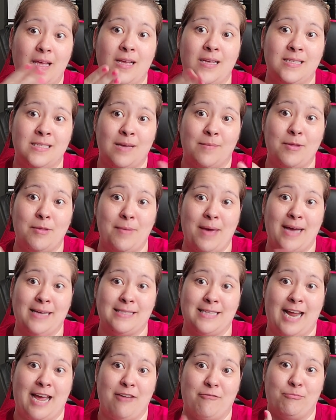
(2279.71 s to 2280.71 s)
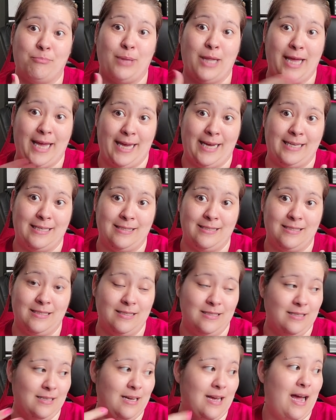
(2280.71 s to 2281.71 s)
Some of the bags that I have planned,
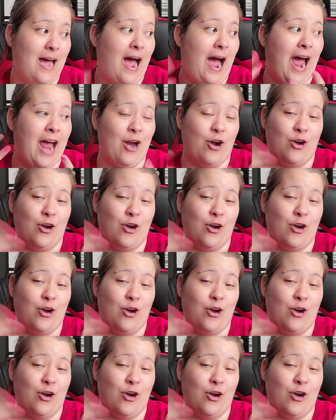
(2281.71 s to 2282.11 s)
I